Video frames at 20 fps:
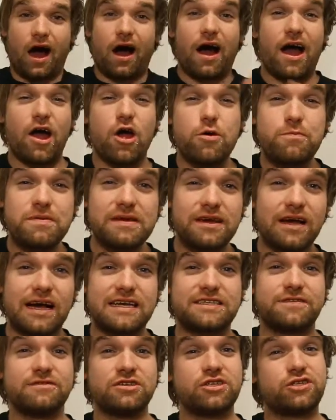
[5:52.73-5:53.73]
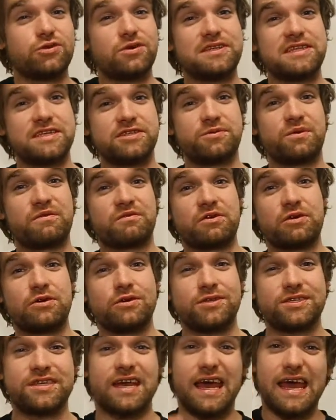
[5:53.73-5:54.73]
I hope you guys have enjoyed these
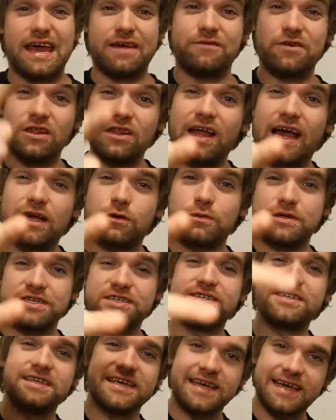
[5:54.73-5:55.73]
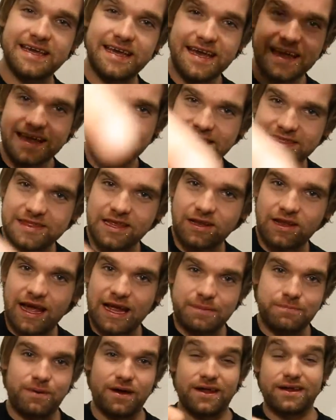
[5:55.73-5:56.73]
reviews. If you like what you see, hit the
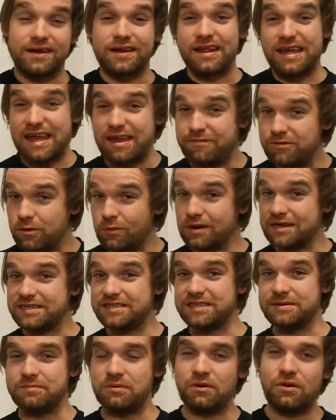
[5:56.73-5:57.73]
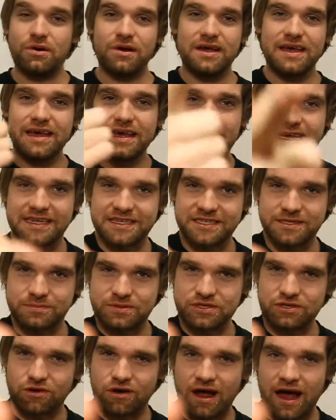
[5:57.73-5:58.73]
like button. If you want to see more, hit
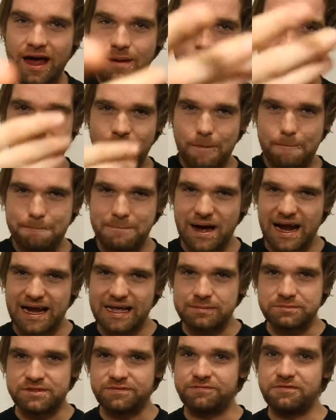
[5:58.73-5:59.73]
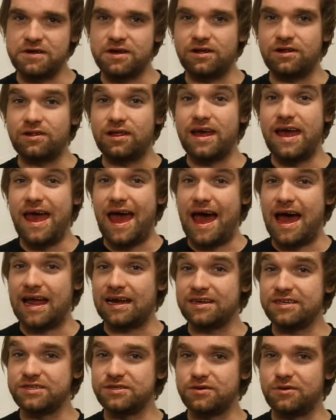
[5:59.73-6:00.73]
subscribe. My name's Phil,
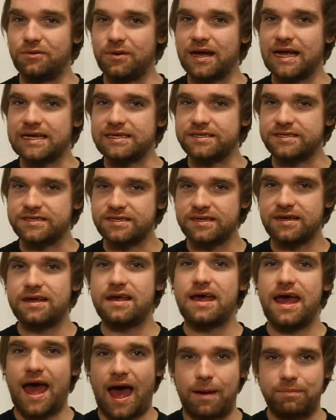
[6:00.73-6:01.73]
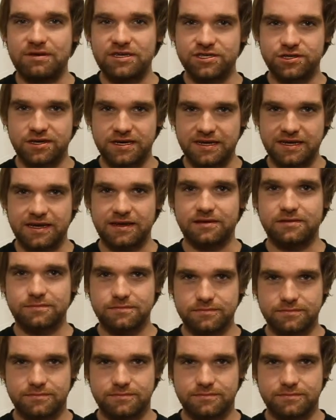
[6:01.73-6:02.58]
and as always, happy drinking.